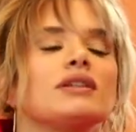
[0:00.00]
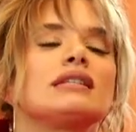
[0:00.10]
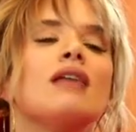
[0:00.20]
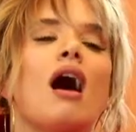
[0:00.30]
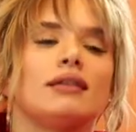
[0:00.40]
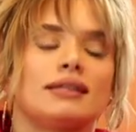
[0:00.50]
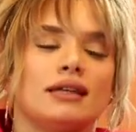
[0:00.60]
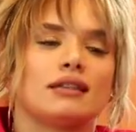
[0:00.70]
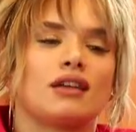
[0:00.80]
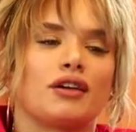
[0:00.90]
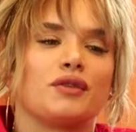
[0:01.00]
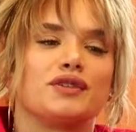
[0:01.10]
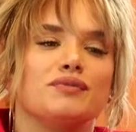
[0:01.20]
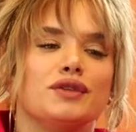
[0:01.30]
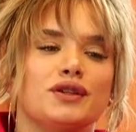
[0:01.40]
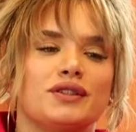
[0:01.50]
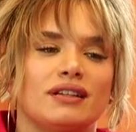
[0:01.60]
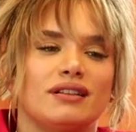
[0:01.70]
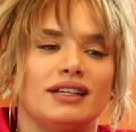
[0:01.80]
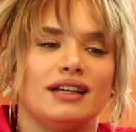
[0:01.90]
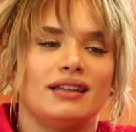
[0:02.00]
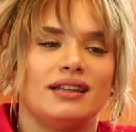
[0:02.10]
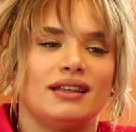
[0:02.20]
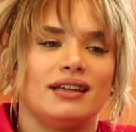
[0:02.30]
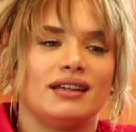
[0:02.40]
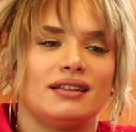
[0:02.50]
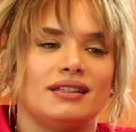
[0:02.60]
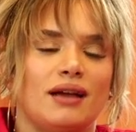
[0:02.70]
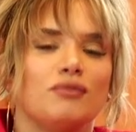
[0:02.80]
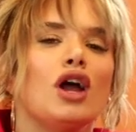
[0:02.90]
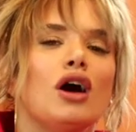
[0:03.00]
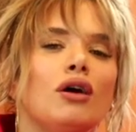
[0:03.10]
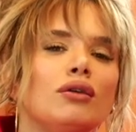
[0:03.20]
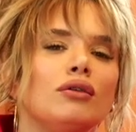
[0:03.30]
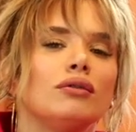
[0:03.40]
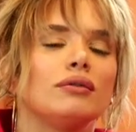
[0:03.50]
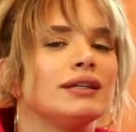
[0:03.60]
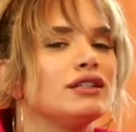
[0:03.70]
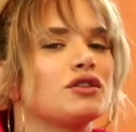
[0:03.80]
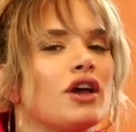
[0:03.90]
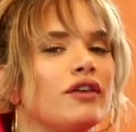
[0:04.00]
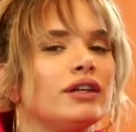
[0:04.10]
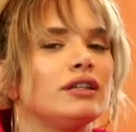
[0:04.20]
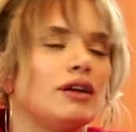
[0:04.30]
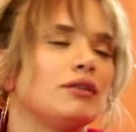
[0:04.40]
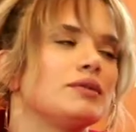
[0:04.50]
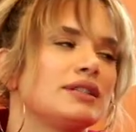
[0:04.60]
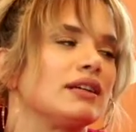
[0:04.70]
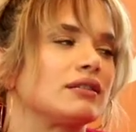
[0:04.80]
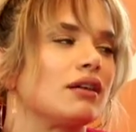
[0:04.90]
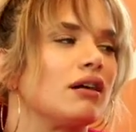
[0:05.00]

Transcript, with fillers: was not TikTok; it was Musically, I, think, at the time. No, in COVID, no, it was TikTok. It was